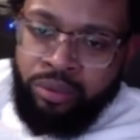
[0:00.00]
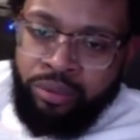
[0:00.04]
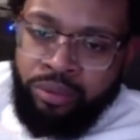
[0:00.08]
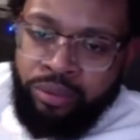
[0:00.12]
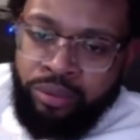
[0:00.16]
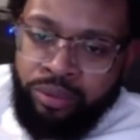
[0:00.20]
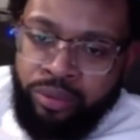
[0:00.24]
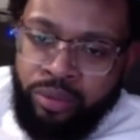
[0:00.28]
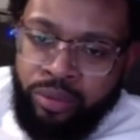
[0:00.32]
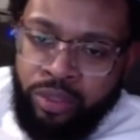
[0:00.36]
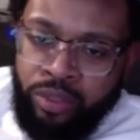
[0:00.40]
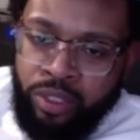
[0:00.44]

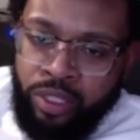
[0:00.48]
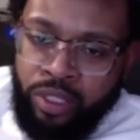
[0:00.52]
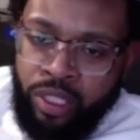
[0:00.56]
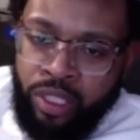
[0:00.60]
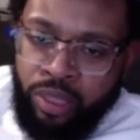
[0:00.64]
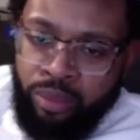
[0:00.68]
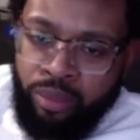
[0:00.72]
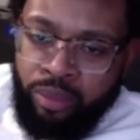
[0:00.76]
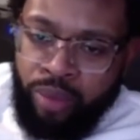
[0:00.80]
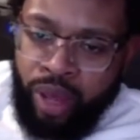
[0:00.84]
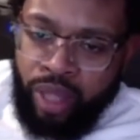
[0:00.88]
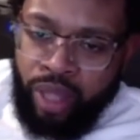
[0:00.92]
Need to get
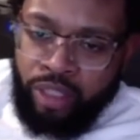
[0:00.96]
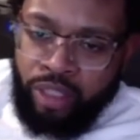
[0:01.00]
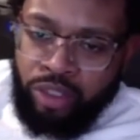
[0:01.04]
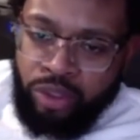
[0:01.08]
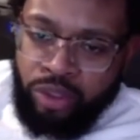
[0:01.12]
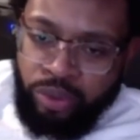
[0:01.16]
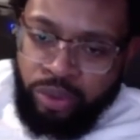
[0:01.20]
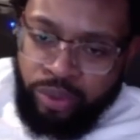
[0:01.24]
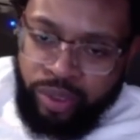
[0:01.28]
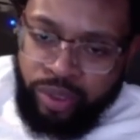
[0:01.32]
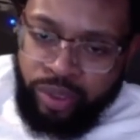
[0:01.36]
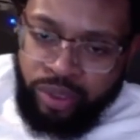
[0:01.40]
back to
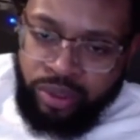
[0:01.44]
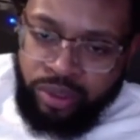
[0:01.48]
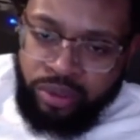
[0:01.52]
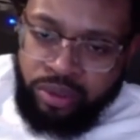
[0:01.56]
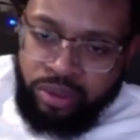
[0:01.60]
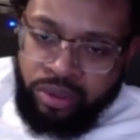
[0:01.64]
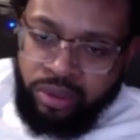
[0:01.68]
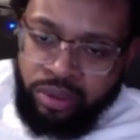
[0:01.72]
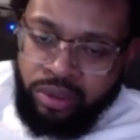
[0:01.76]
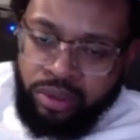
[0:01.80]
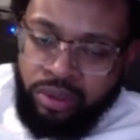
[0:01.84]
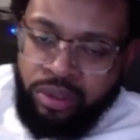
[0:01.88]
it.
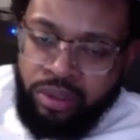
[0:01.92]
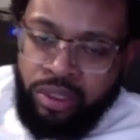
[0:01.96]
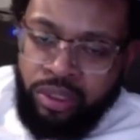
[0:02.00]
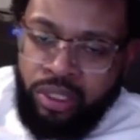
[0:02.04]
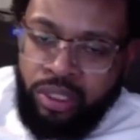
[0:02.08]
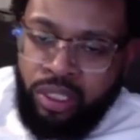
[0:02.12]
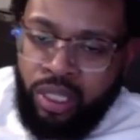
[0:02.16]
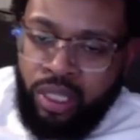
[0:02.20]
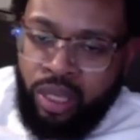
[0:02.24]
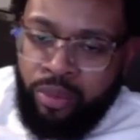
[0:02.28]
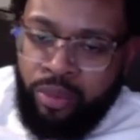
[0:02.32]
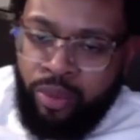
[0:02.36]
Need to
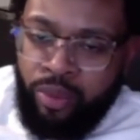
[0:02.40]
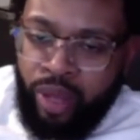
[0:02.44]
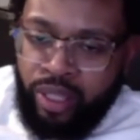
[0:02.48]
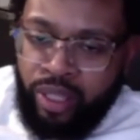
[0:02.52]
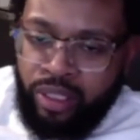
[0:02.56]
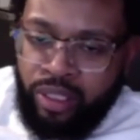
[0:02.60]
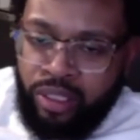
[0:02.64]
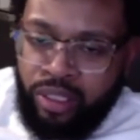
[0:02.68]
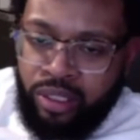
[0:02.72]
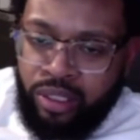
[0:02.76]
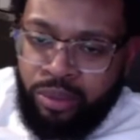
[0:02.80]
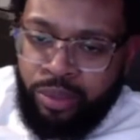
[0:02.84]
get back to
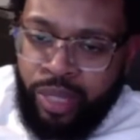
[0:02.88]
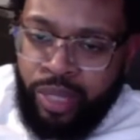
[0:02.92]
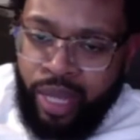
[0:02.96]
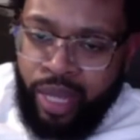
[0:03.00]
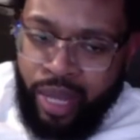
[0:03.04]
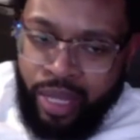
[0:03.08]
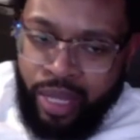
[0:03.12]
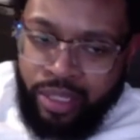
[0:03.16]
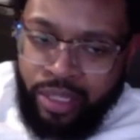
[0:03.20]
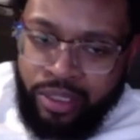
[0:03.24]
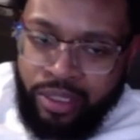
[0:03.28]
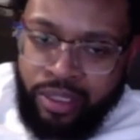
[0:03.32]
some
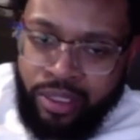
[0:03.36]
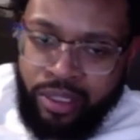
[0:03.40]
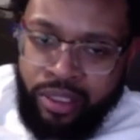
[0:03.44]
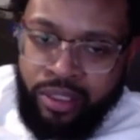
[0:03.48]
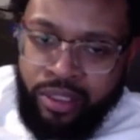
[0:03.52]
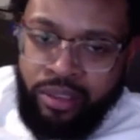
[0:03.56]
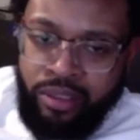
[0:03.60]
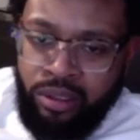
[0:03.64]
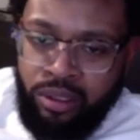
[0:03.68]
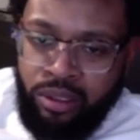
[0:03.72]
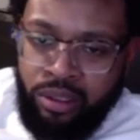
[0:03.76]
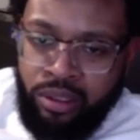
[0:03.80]
content.
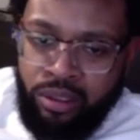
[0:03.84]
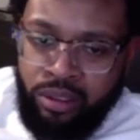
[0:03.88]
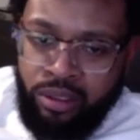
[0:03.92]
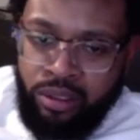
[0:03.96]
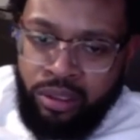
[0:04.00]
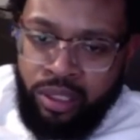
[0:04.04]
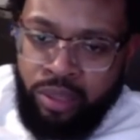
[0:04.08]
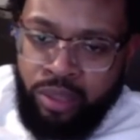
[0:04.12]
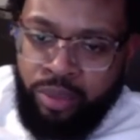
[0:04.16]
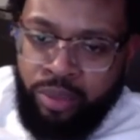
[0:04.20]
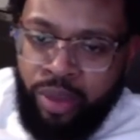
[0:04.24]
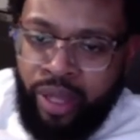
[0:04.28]

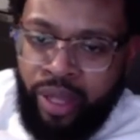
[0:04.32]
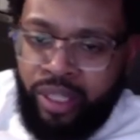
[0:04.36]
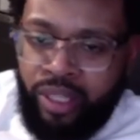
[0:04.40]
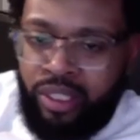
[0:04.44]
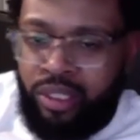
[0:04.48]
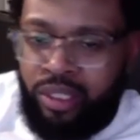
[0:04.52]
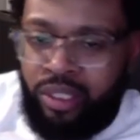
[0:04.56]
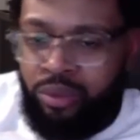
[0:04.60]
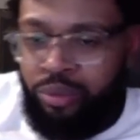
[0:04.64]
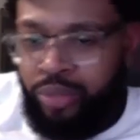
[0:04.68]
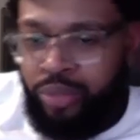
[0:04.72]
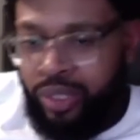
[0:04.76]
Get back to
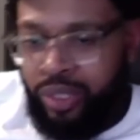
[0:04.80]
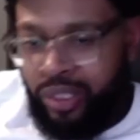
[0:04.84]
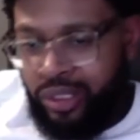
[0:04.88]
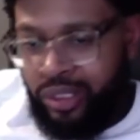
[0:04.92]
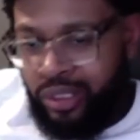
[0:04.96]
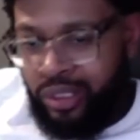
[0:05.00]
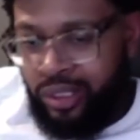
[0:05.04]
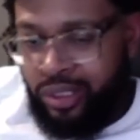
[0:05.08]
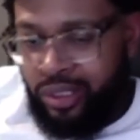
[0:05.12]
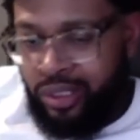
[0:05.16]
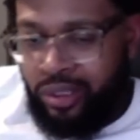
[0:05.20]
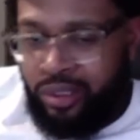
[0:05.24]
the
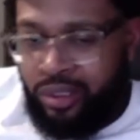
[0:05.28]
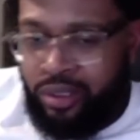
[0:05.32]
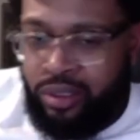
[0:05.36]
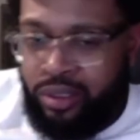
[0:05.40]
business.